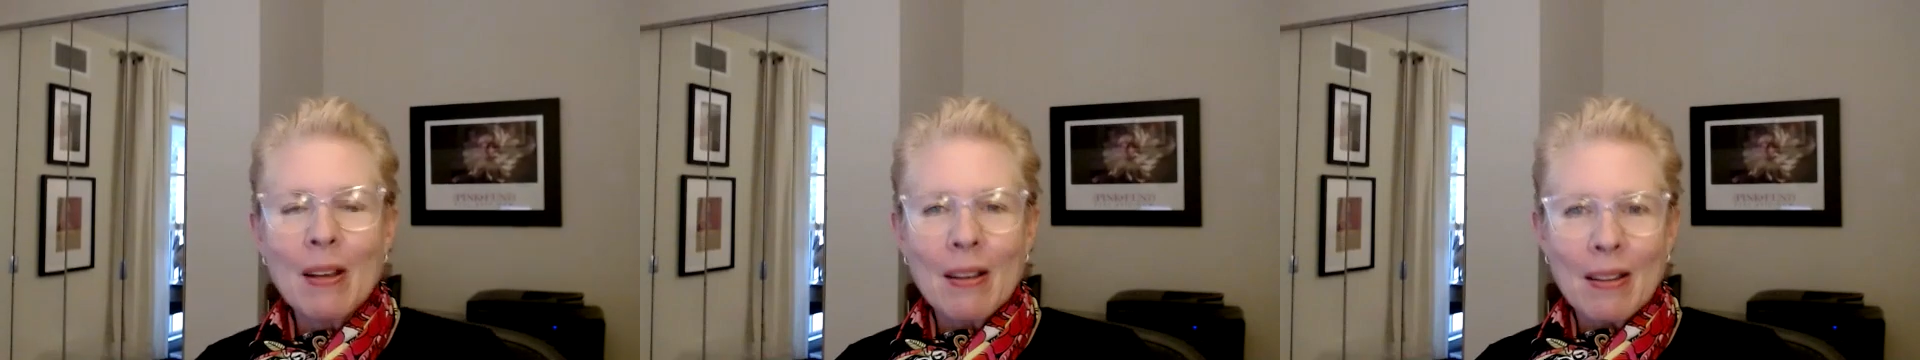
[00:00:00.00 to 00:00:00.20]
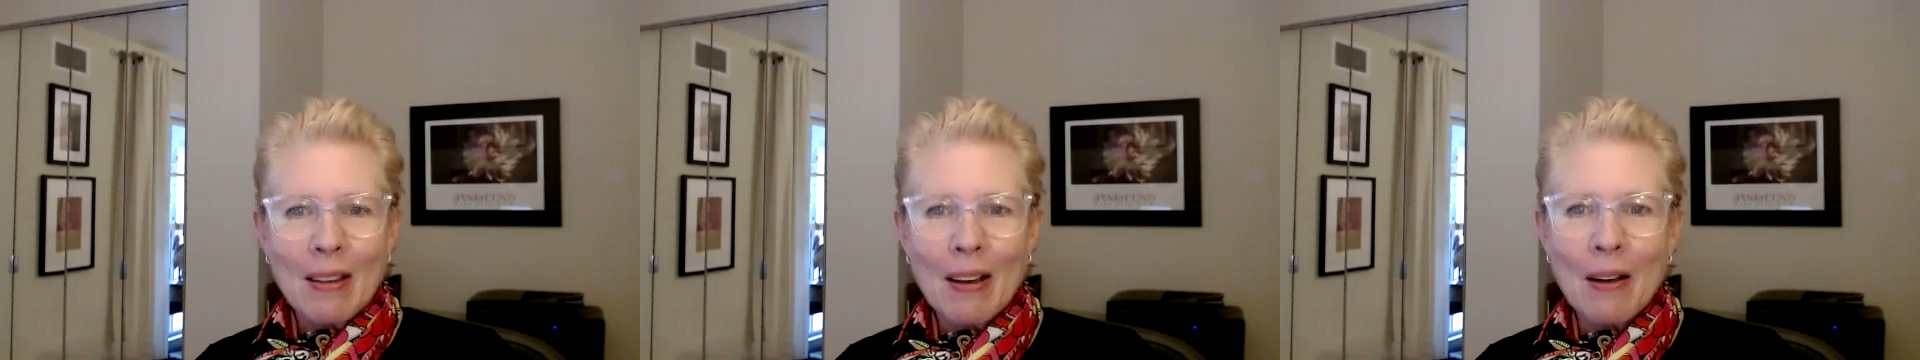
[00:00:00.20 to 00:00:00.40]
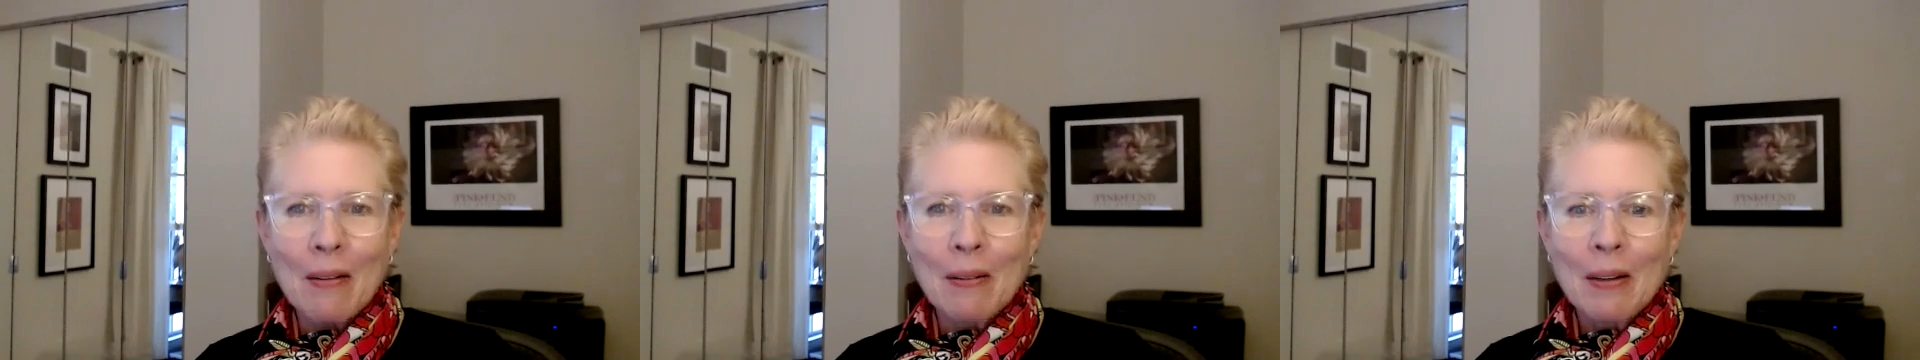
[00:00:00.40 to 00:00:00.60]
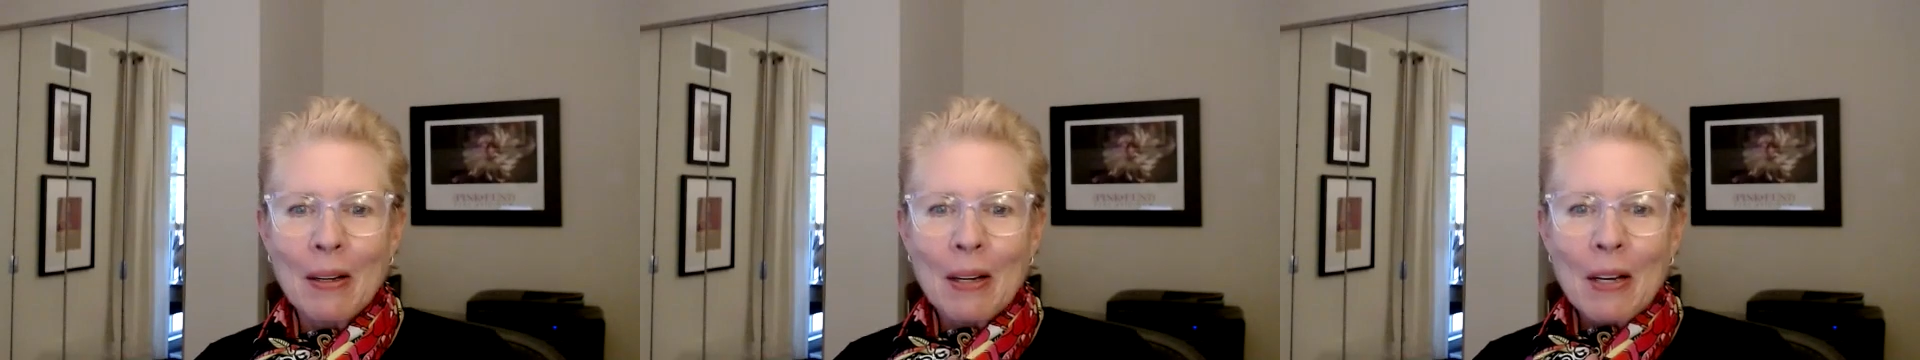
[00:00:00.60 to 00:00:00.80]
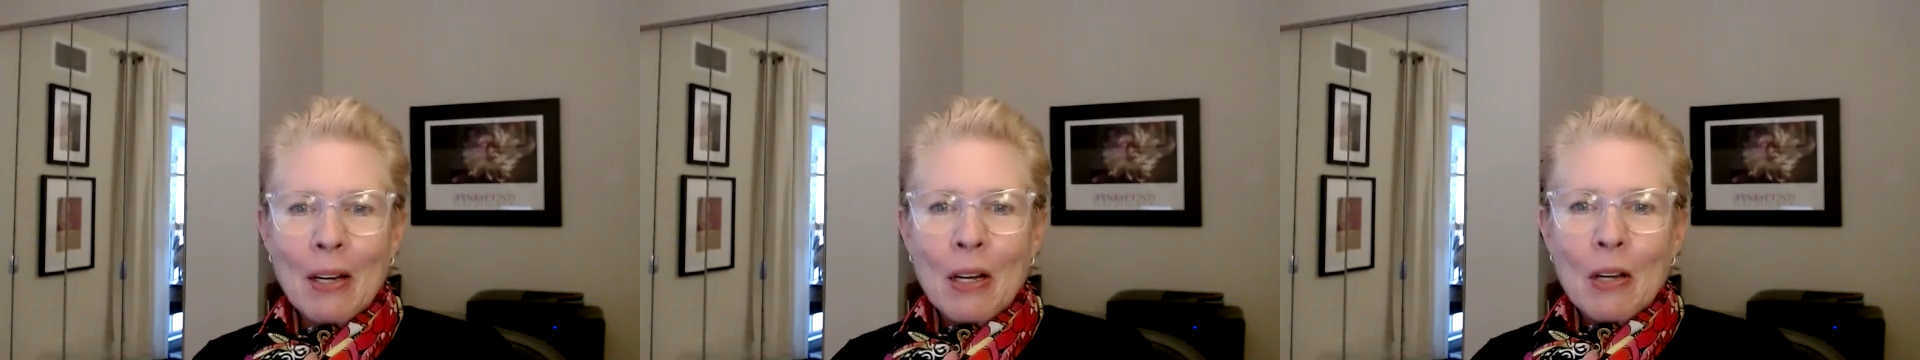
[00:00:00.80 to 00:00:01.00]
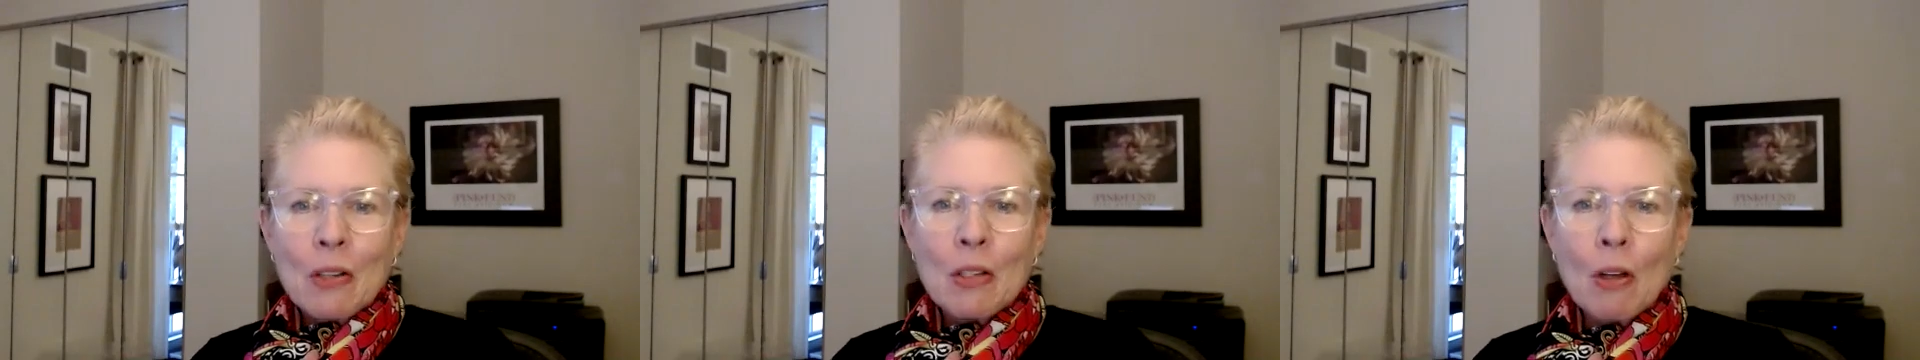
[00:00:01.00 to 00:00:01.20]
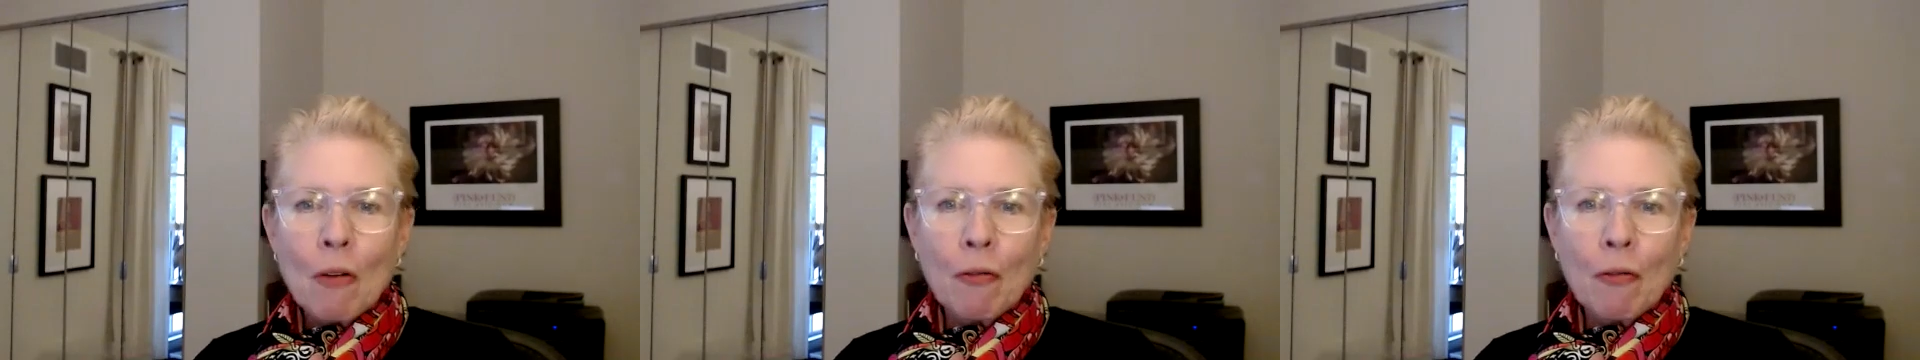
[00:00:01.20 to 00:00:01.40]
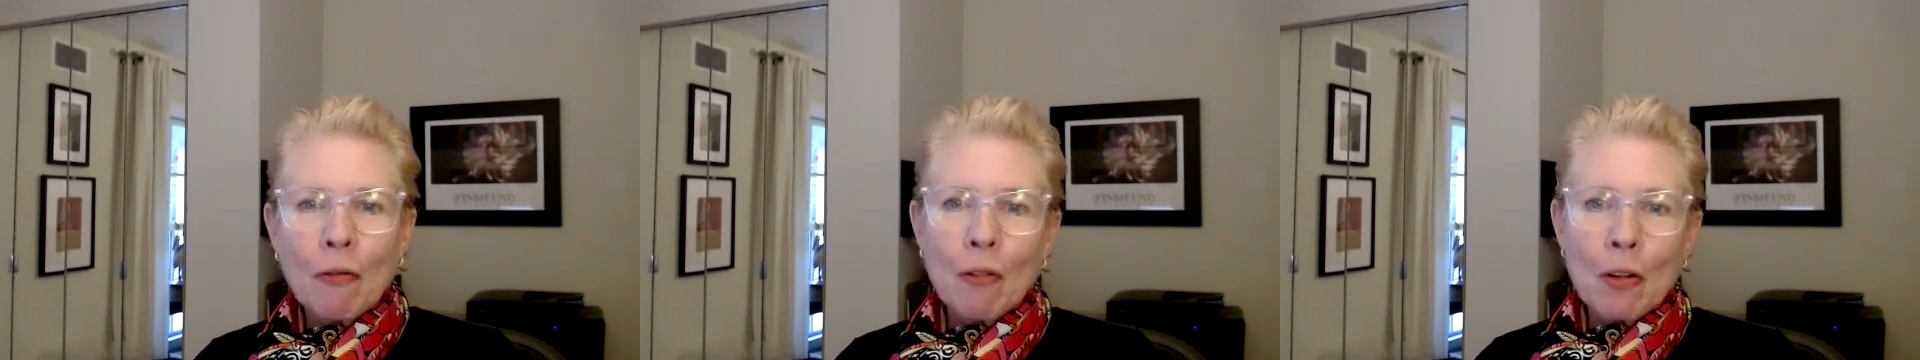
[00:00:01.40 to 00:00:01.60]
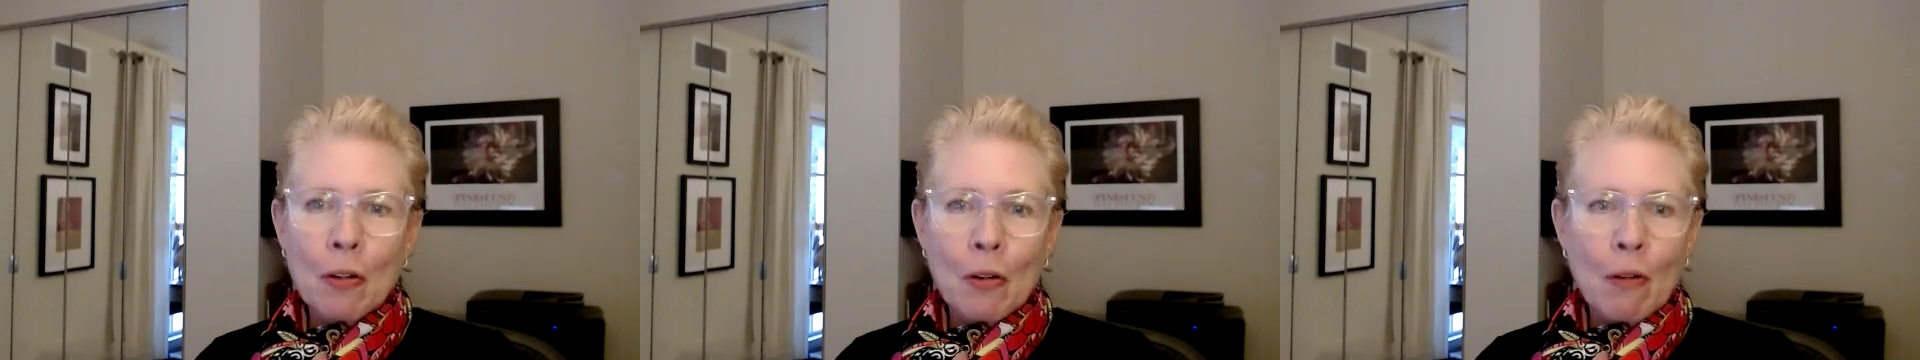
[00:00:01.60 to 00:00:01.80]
Yeah. So for further